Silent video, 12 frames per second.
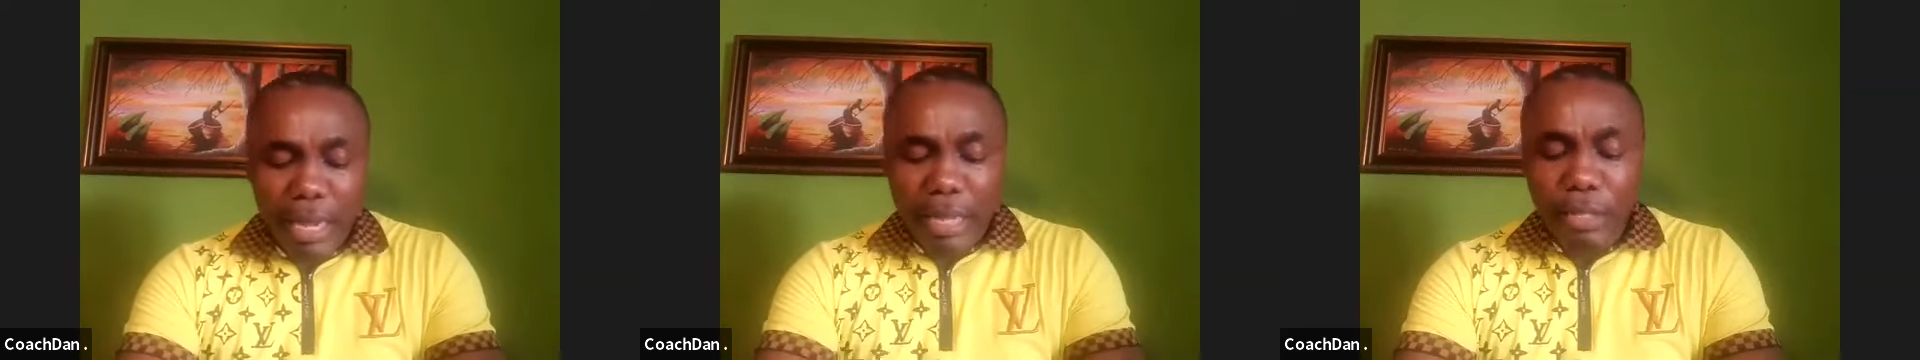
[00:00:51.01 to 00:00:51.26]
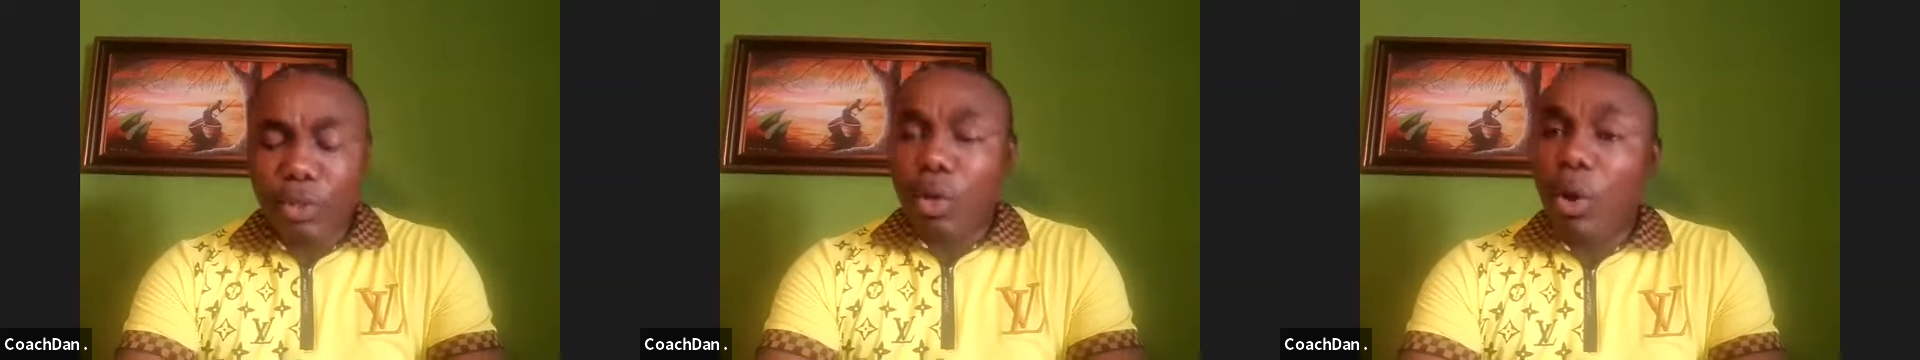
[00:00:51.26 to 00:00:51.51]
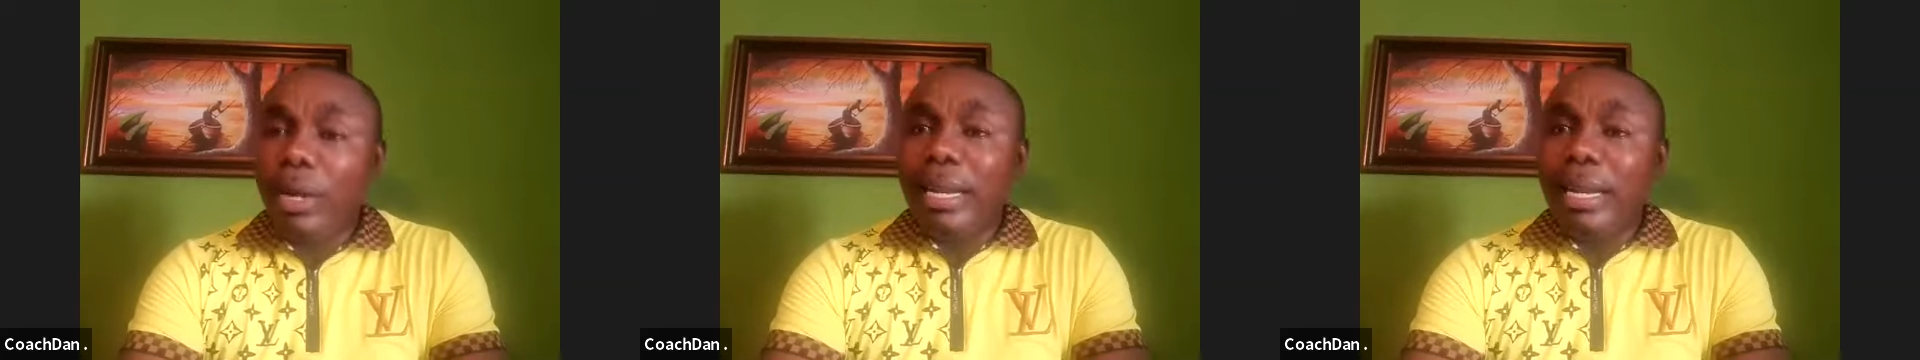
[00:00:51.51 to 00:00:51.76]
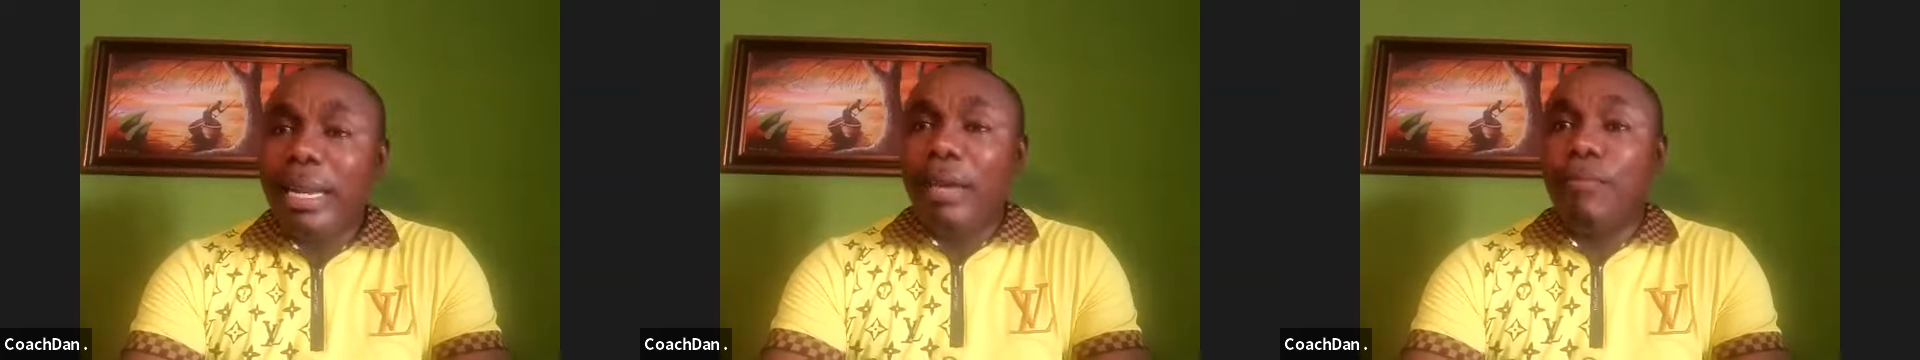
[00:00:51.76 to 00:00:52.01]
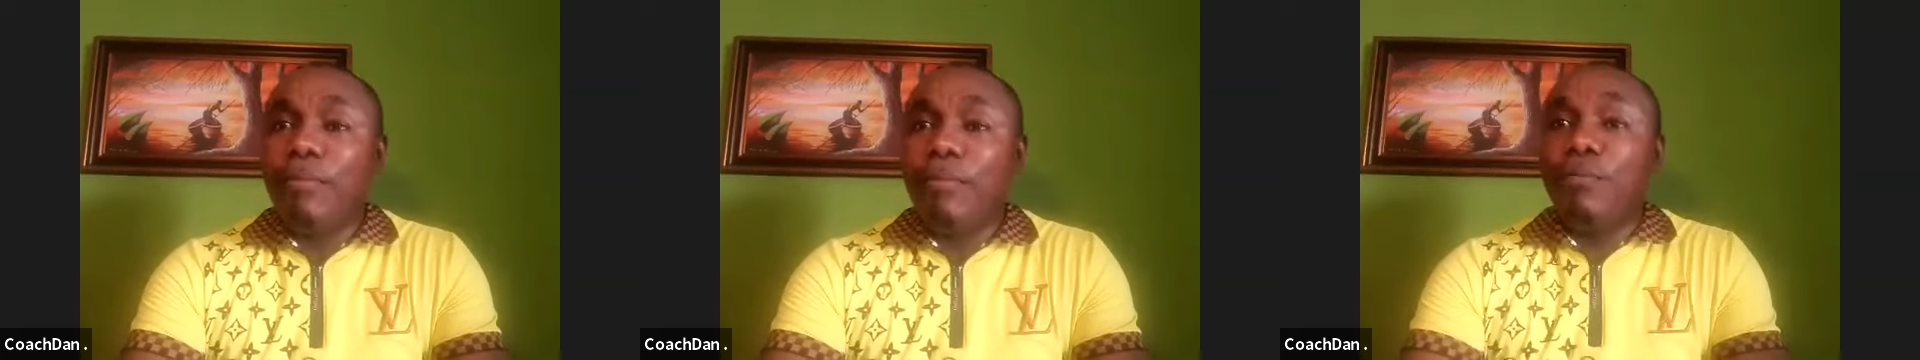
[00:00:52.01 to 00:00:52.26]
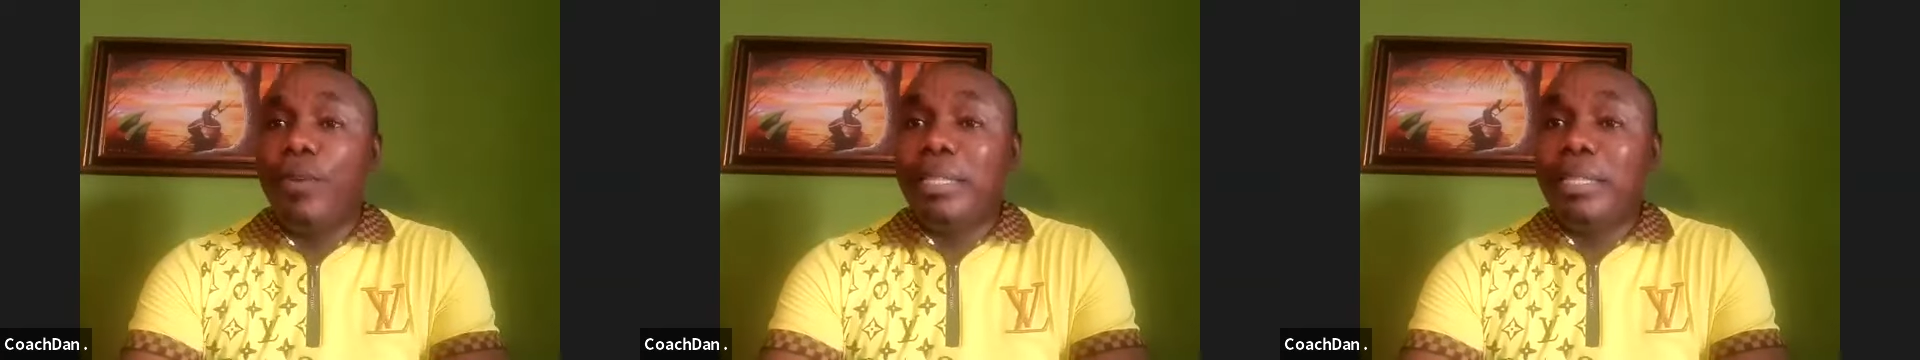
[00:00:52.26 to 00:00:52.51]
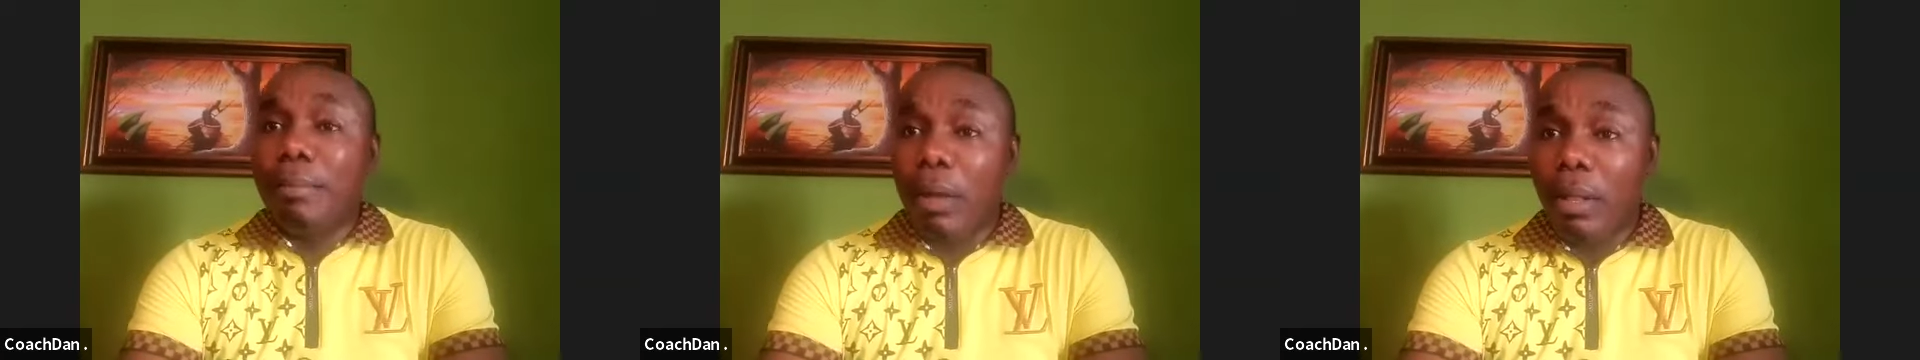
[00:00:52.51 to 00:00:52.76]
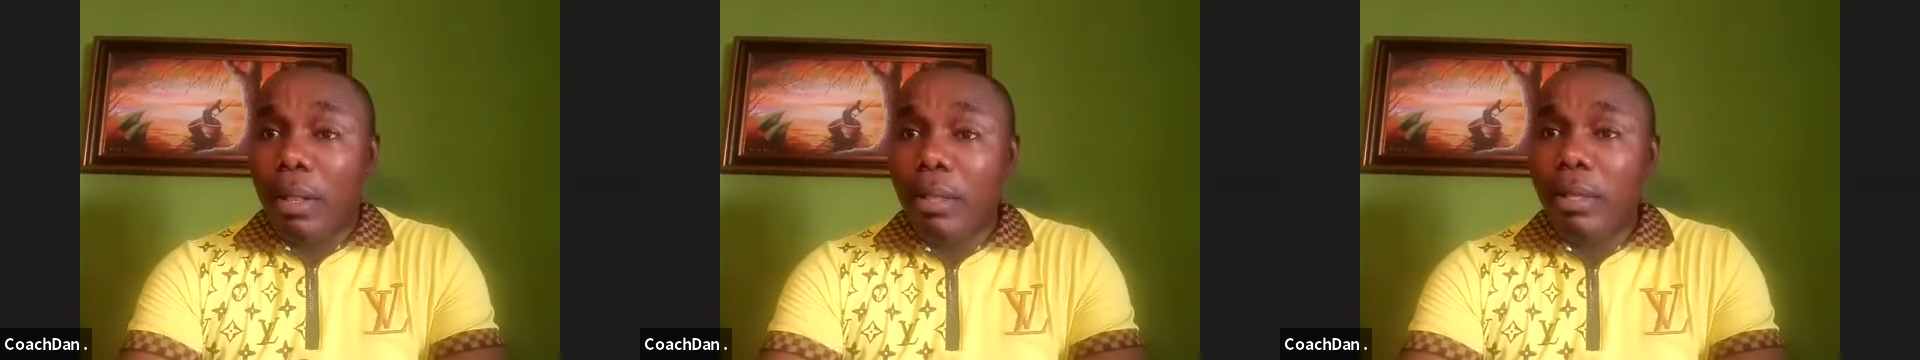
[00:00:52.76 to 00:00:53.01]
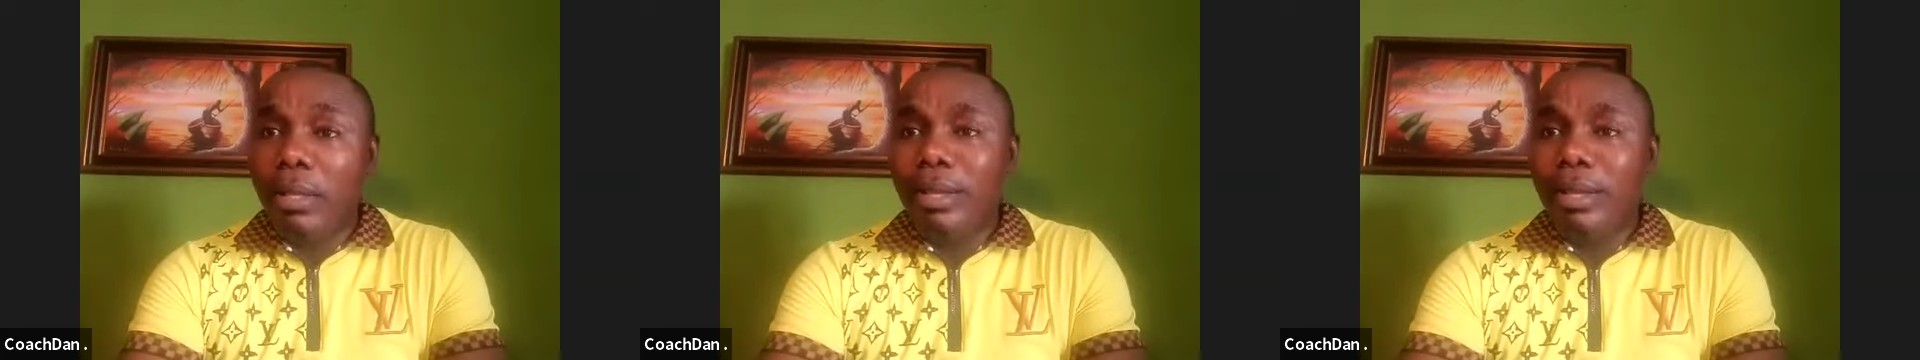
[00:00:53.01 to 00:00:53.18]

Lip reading: in turning the invisible